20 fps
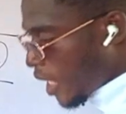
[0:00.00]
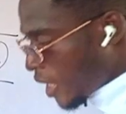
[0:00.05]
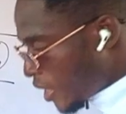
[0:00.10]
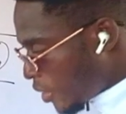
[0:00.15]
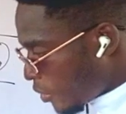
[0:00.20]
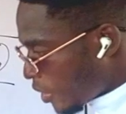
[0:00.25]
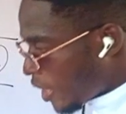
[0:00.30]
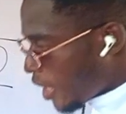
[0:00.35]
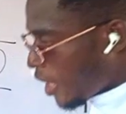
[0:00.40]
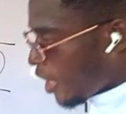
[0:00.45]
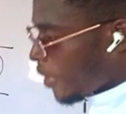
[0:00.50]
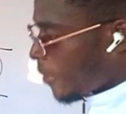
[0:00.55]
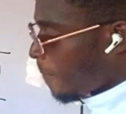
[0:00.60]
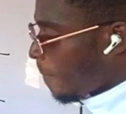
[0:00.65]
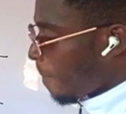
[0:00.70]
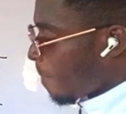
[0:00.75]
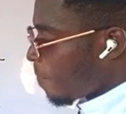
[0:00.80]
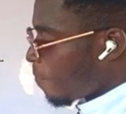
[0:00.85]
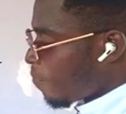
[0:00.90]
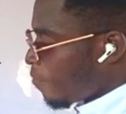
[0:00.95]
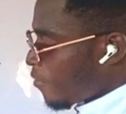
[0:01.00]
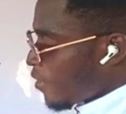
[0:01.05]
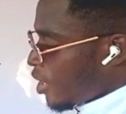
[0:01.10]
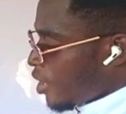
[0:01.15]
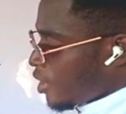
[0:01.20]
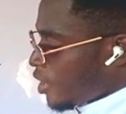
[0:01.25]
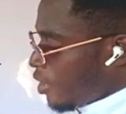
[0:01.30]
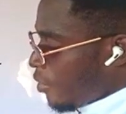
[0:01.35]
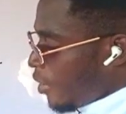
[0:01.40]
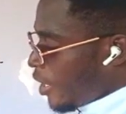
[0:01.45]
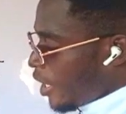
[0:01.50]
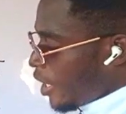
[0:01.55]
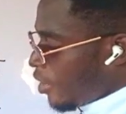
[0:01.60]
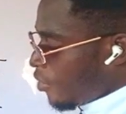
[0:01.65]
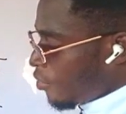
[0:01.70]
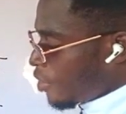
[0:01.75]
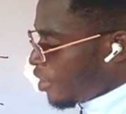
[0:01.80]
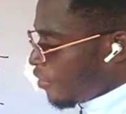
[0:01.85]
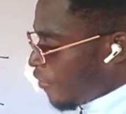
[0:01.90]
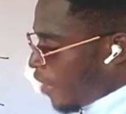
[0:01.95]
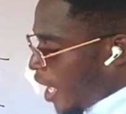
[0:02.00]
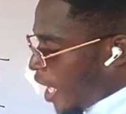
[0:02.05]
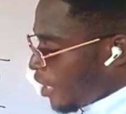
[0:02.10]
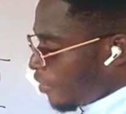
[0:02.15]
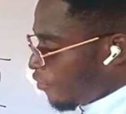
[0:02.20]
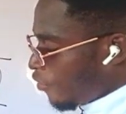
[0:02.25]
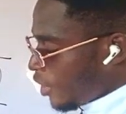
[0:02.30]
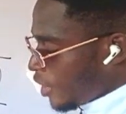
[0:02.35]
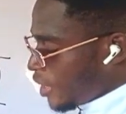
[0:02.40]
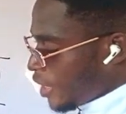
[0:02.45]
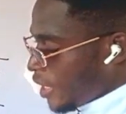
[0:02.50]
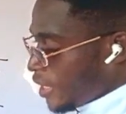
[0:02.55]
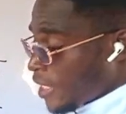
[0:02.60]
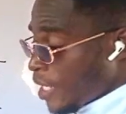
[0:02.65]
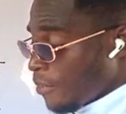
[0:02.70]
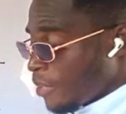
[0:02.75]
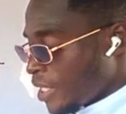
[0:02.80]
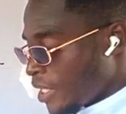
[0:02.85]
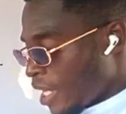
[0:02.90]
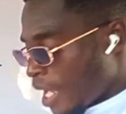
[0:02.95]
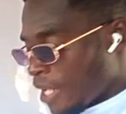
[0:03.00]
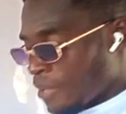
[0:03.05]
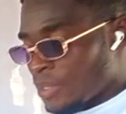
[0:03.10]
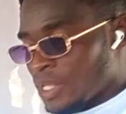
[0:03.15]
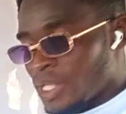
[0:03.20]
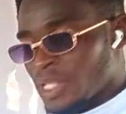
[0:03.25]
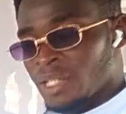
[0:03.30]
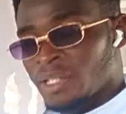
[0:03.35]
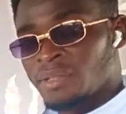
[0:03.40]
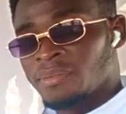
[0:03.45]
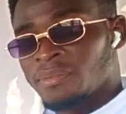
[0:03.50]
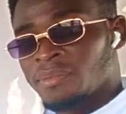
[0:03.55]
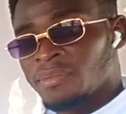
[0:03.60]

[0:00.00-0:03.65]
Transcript: can say, okay, 3 will divide 48 how many times?